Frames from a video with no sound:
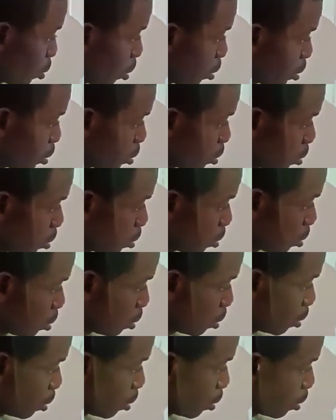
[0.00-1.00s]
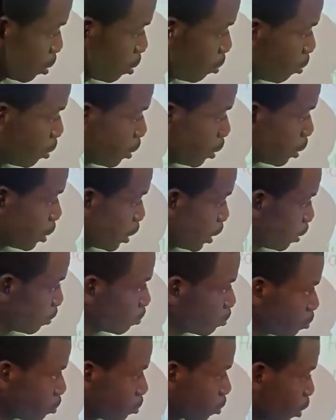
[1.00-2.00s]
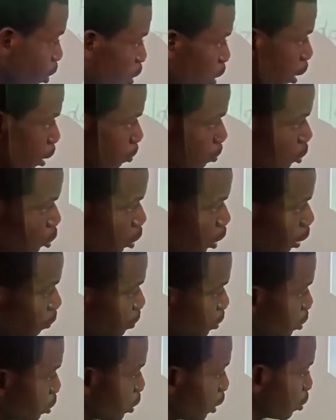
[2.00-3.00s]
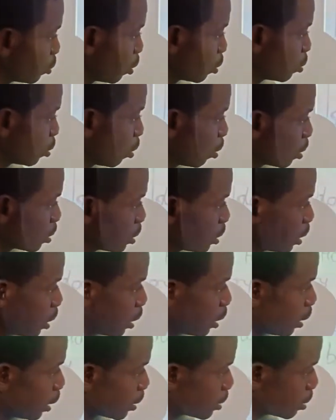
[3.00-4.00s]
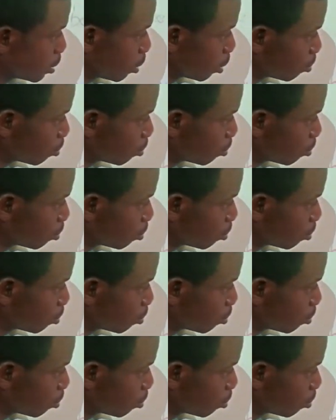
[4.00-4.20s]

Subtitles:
taught? Ring. Okay, geography teacher taught us a lesson